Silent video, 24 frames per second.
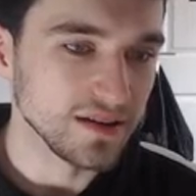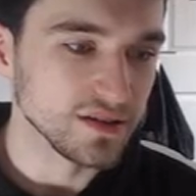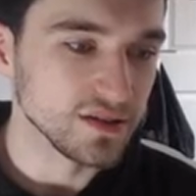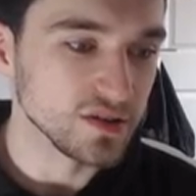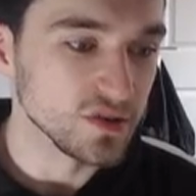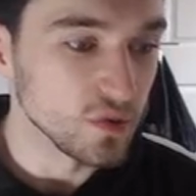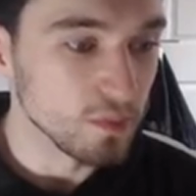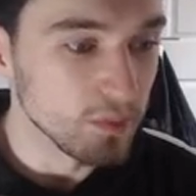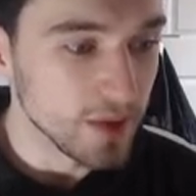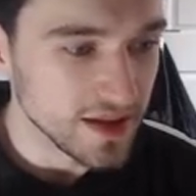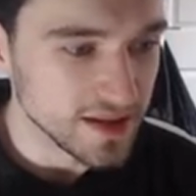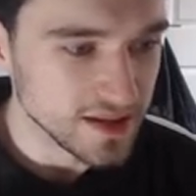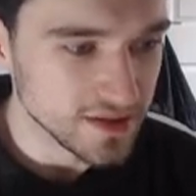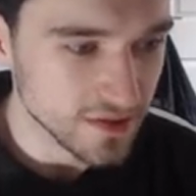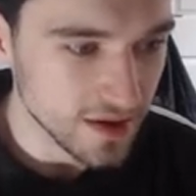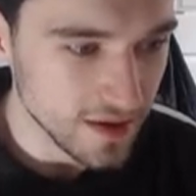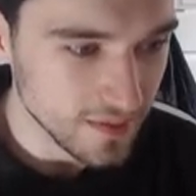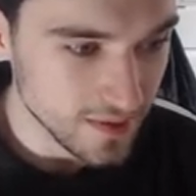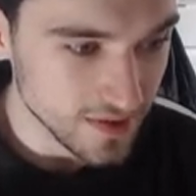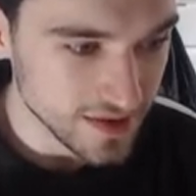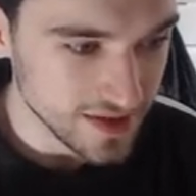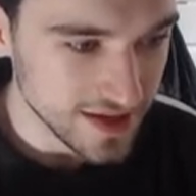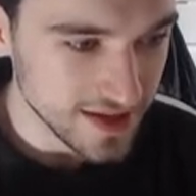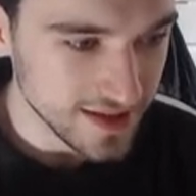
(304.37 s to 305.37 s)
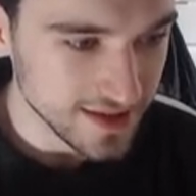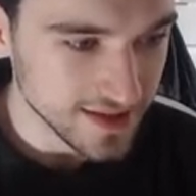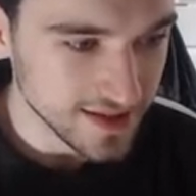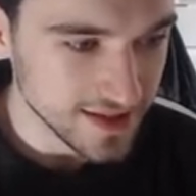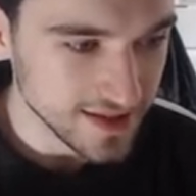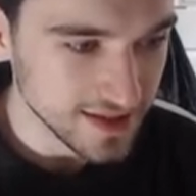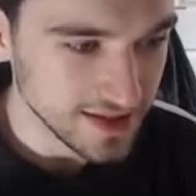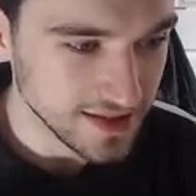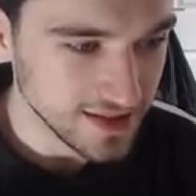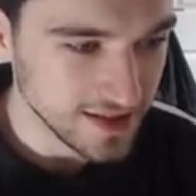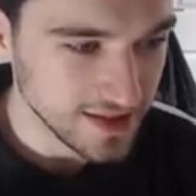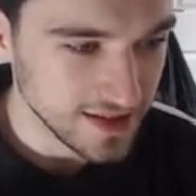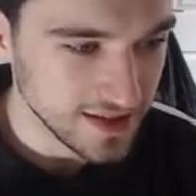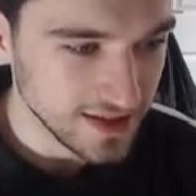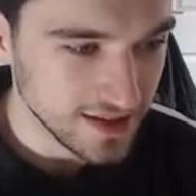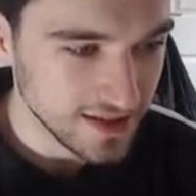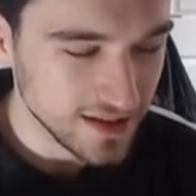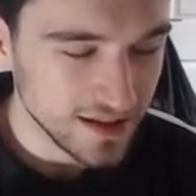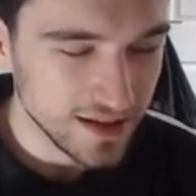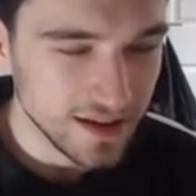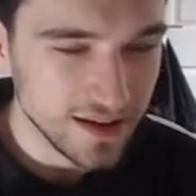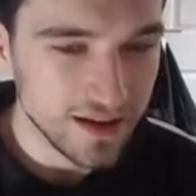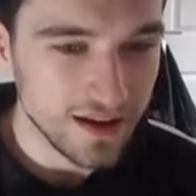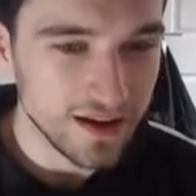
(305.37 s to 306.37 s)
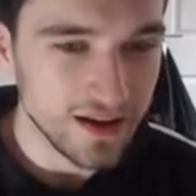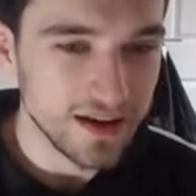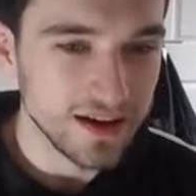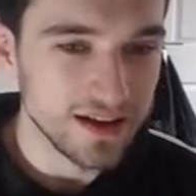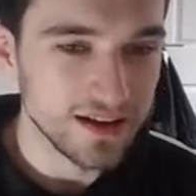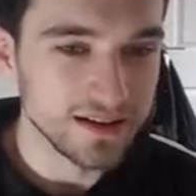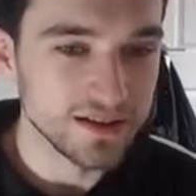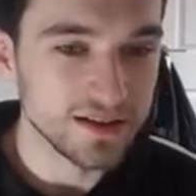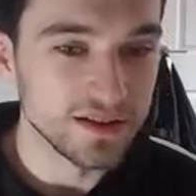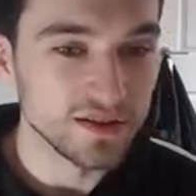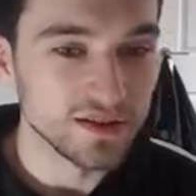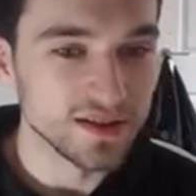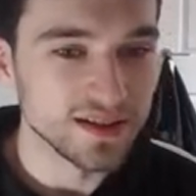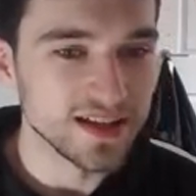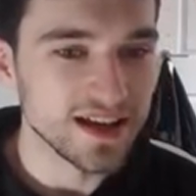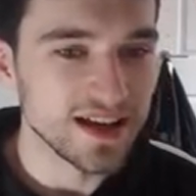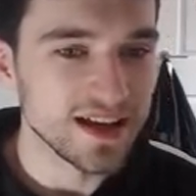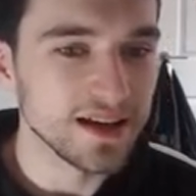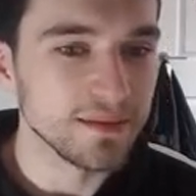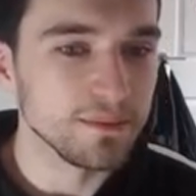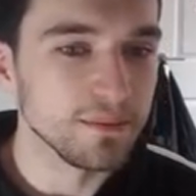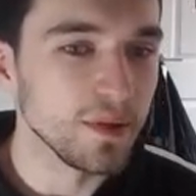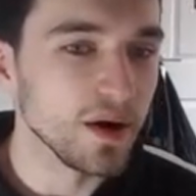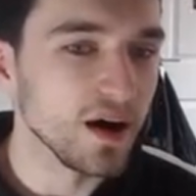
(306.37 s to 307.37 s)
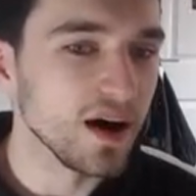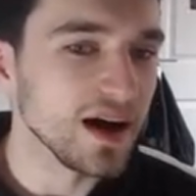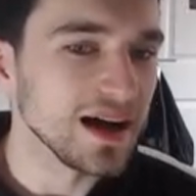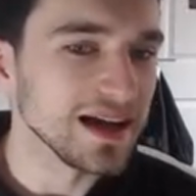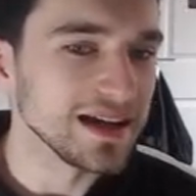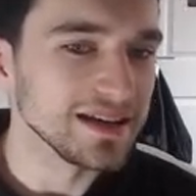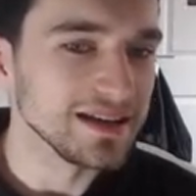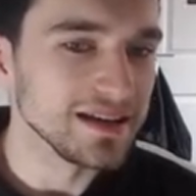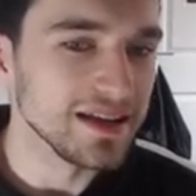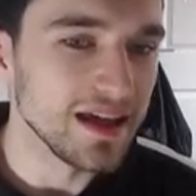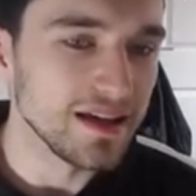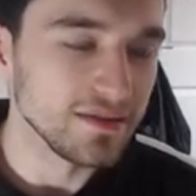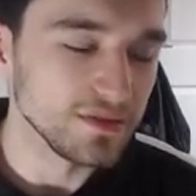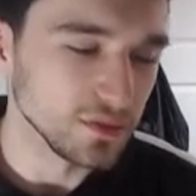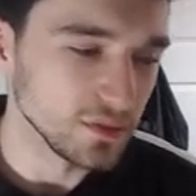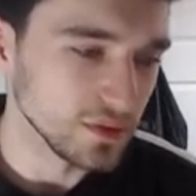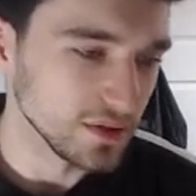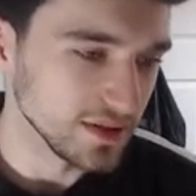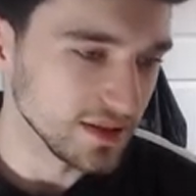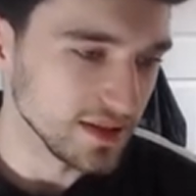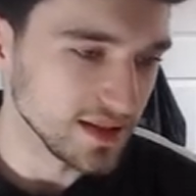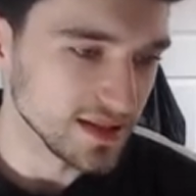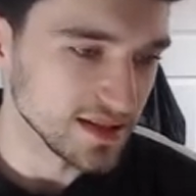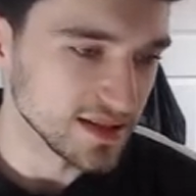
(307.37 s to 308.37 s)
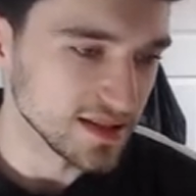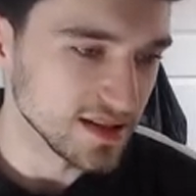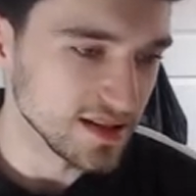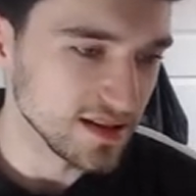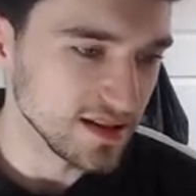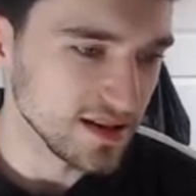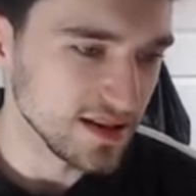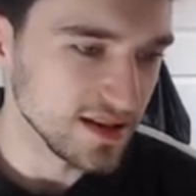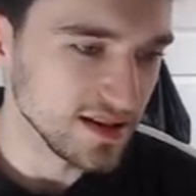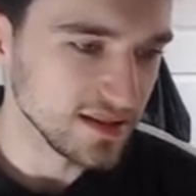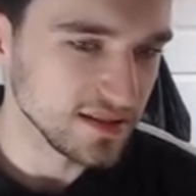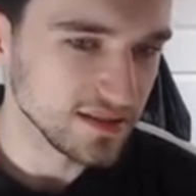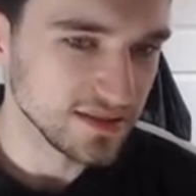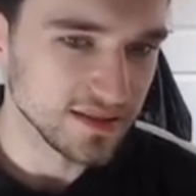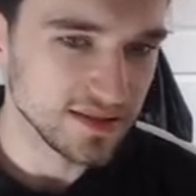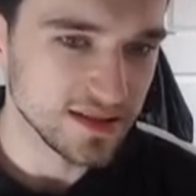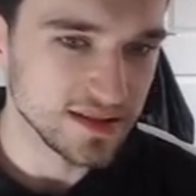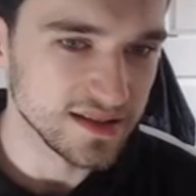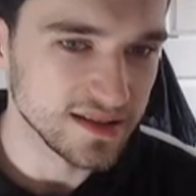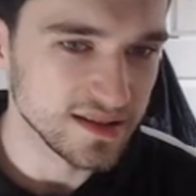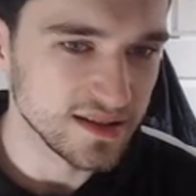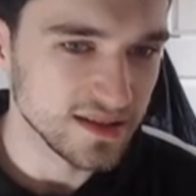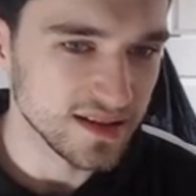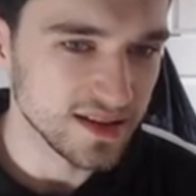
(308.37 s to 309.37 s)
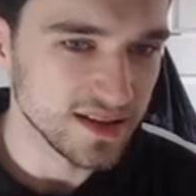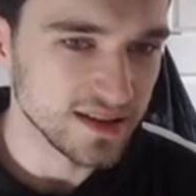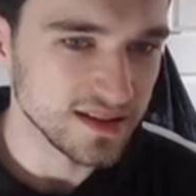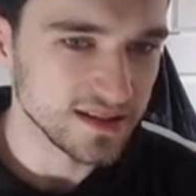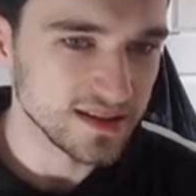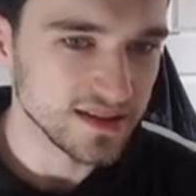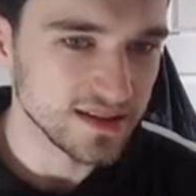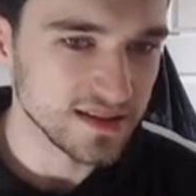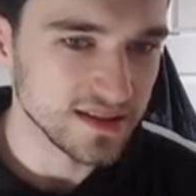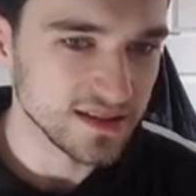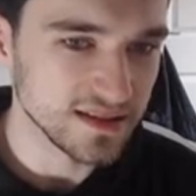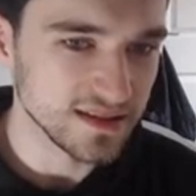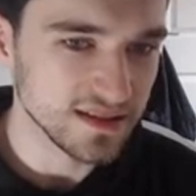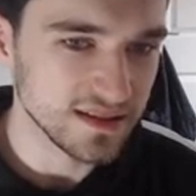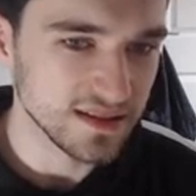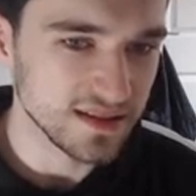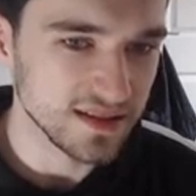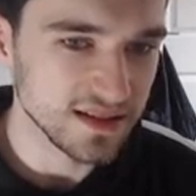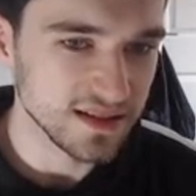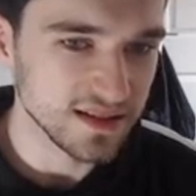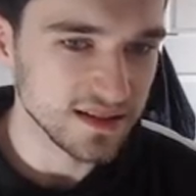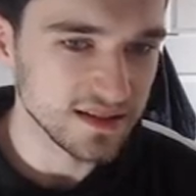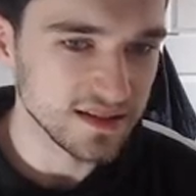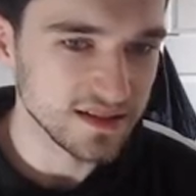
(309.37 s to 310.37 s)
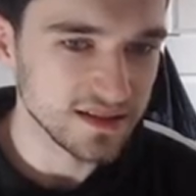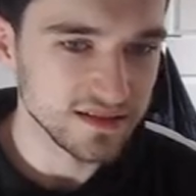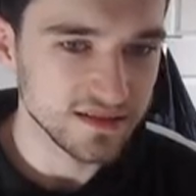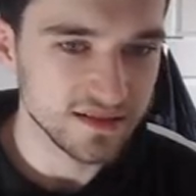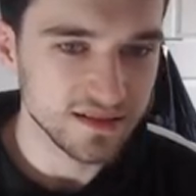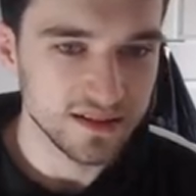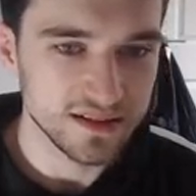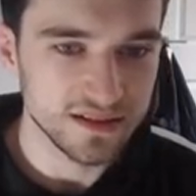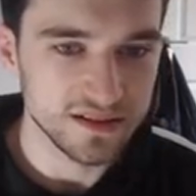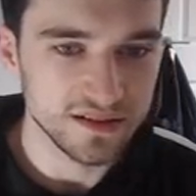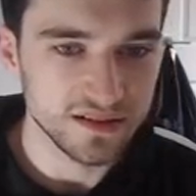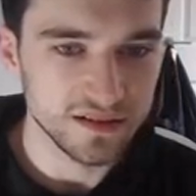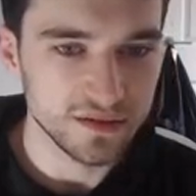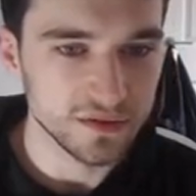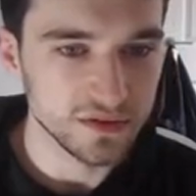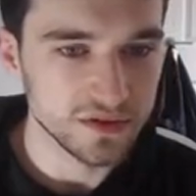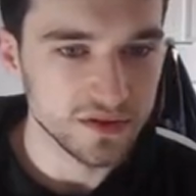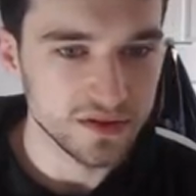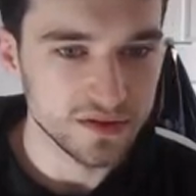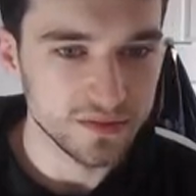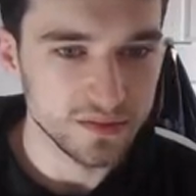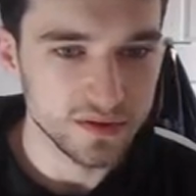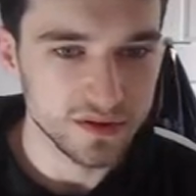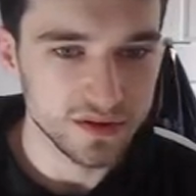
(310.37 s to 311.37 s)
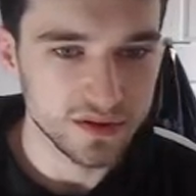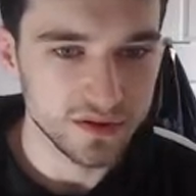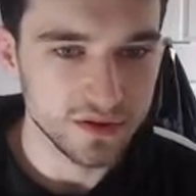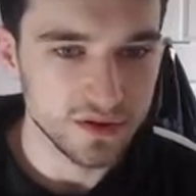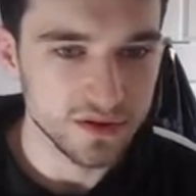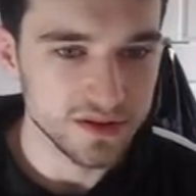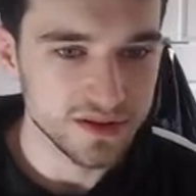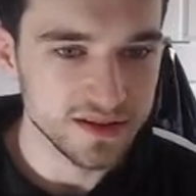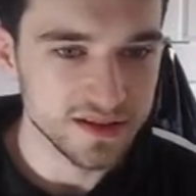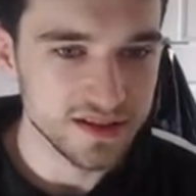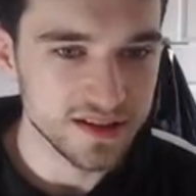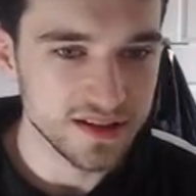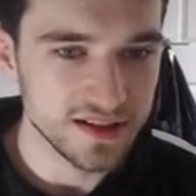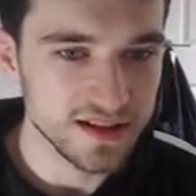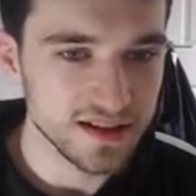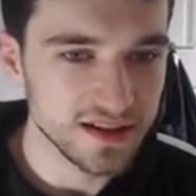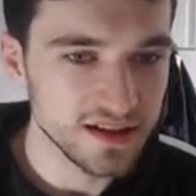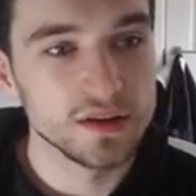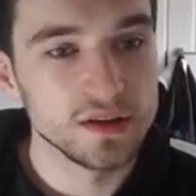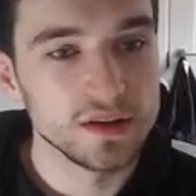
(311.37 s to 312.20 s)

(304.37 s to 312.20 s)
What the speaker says: you're better represented, and you could say, but I never want this guy. This guy gets, like, I don't know, we'll just put a cross there.